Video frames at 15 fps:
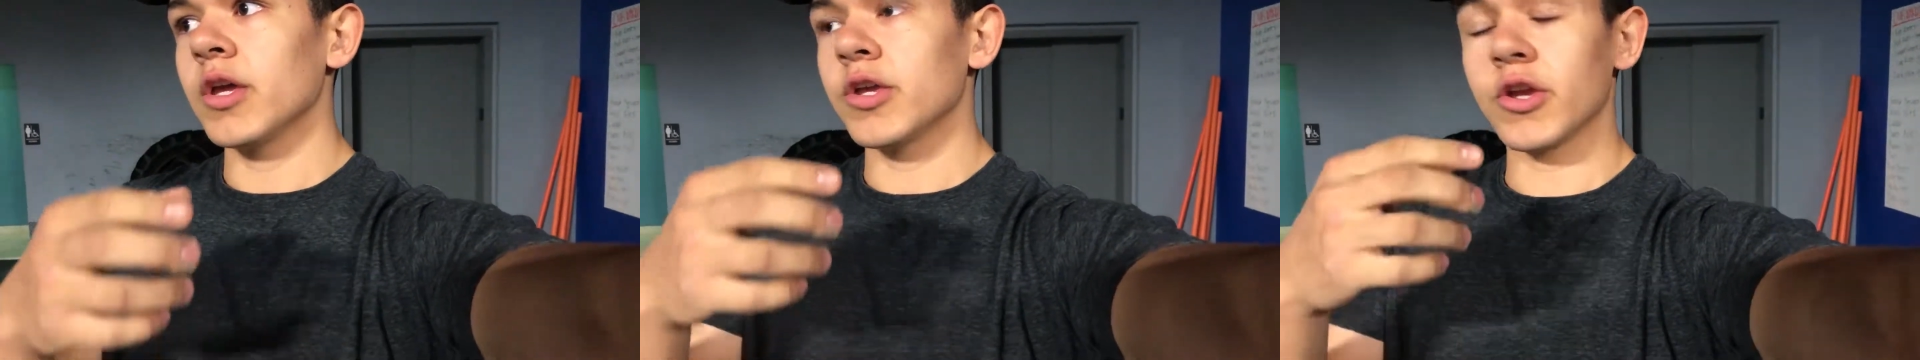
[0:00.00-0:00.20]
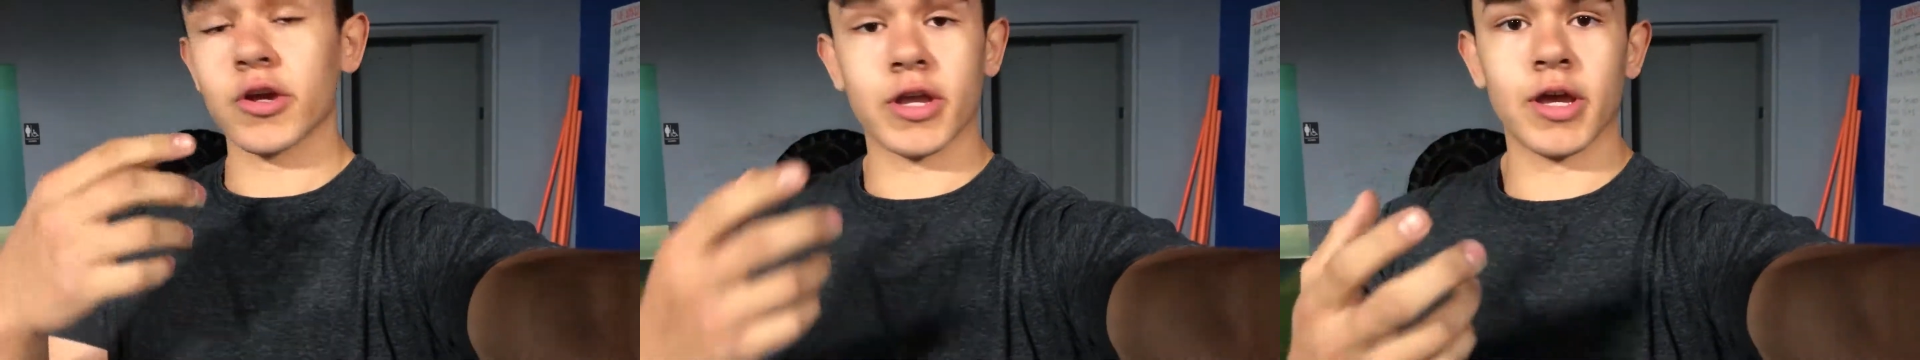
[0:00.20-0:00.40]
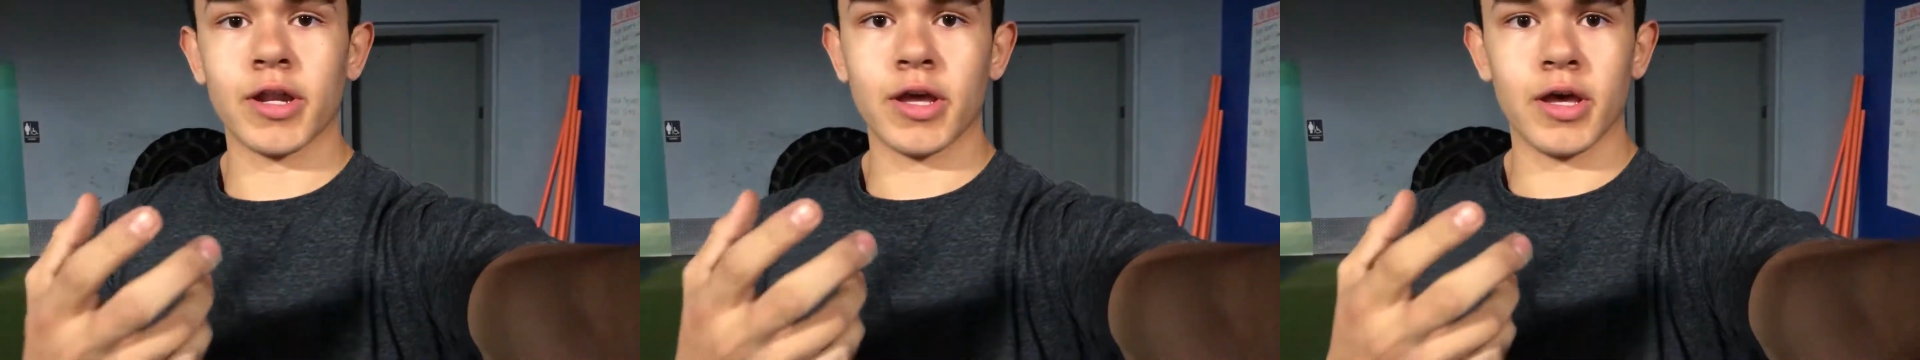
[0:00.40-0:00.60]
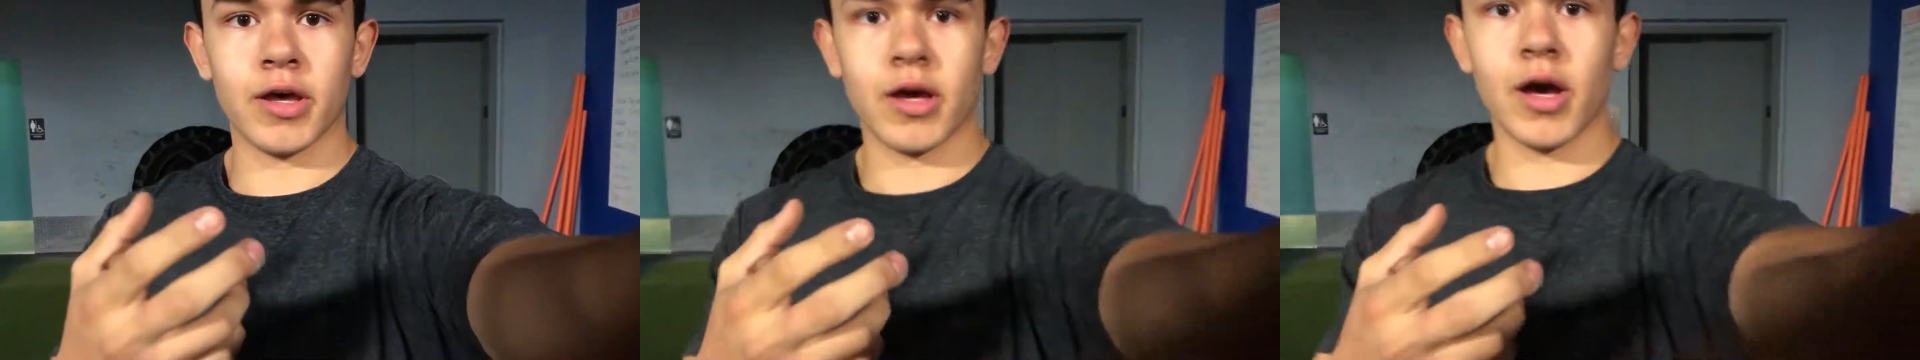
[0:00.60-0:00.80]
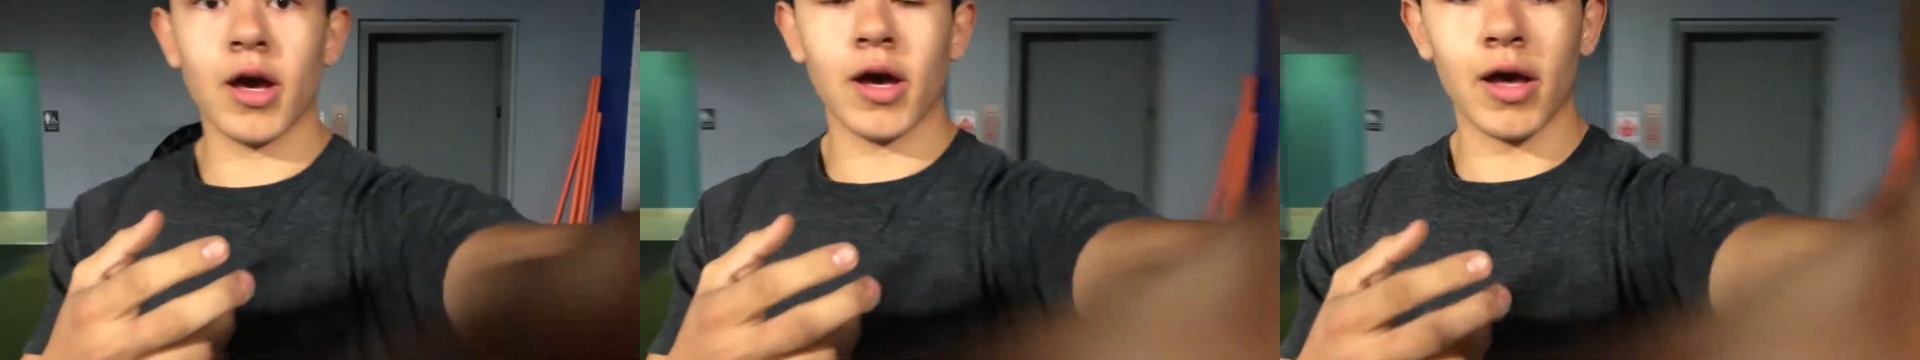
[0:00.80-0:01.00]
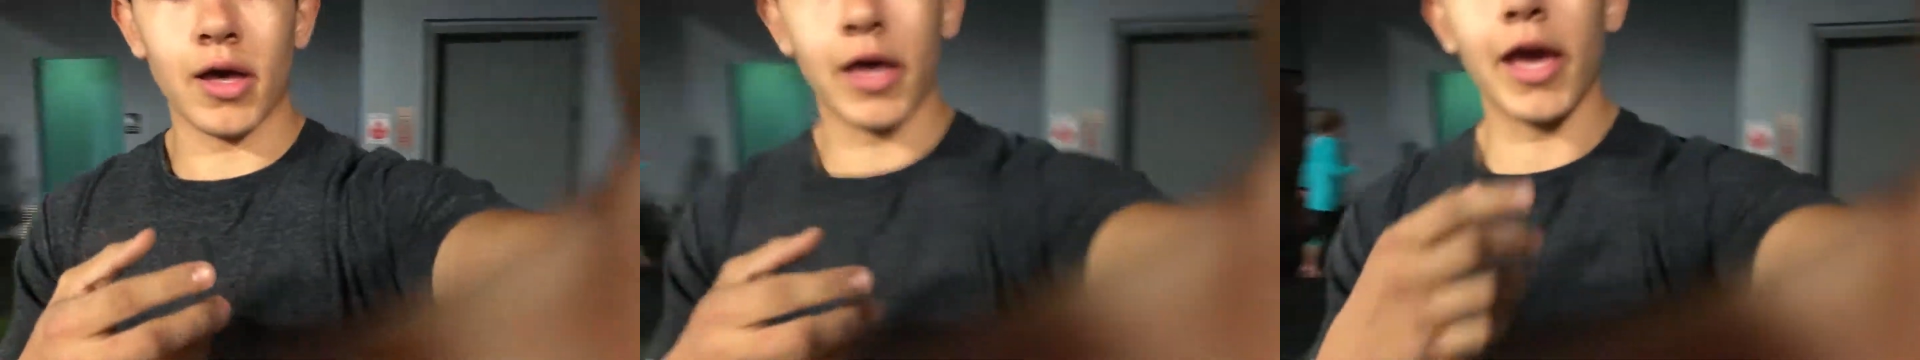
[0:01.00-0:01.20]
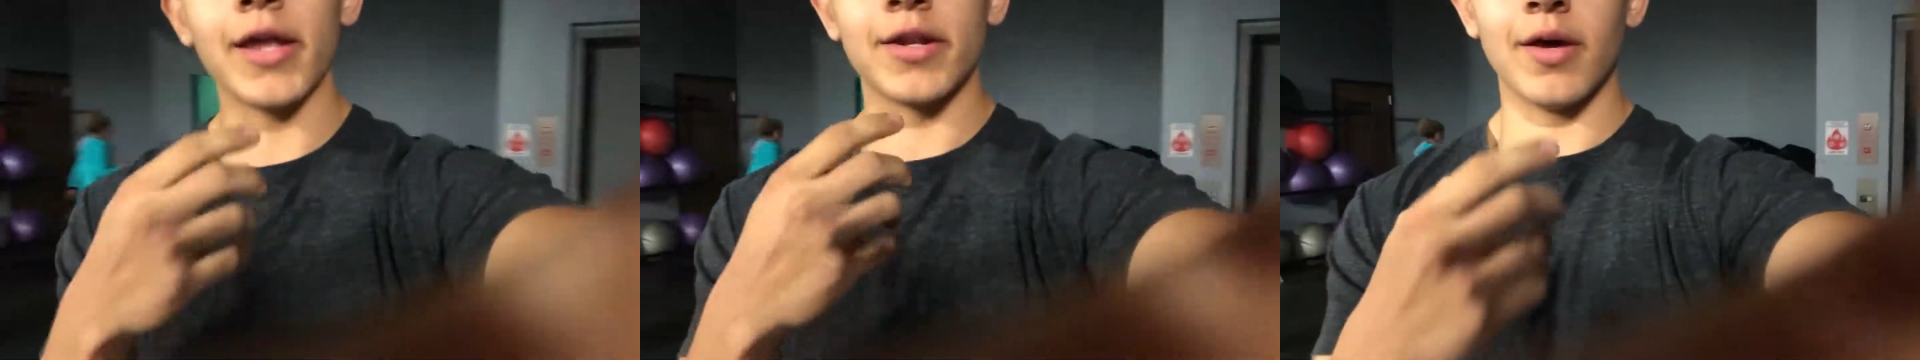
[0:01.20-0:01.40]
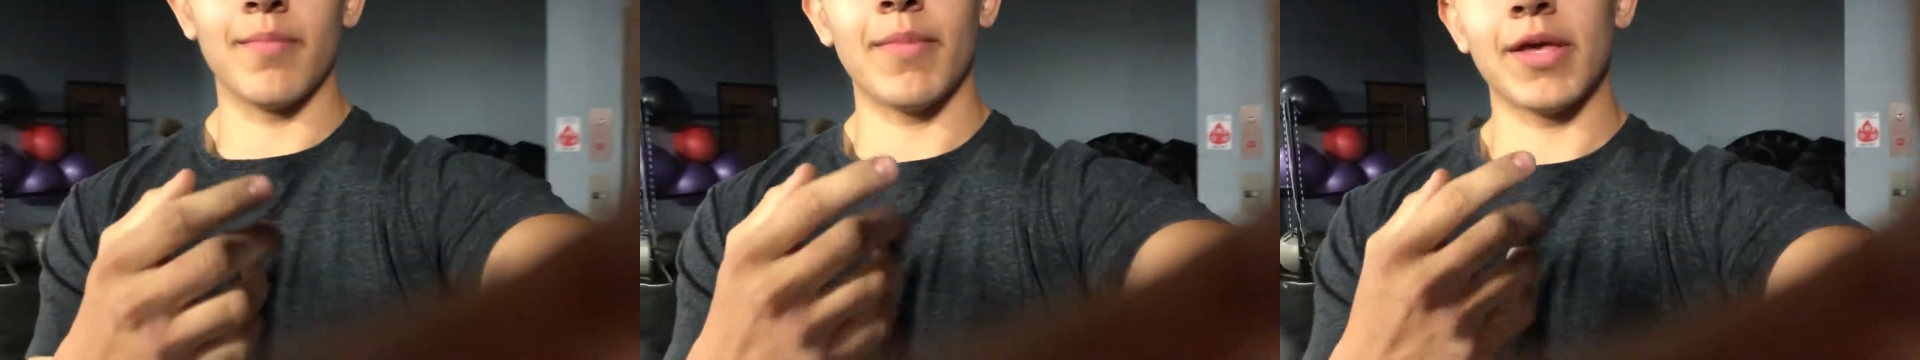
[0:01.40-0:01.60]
you're gonna end up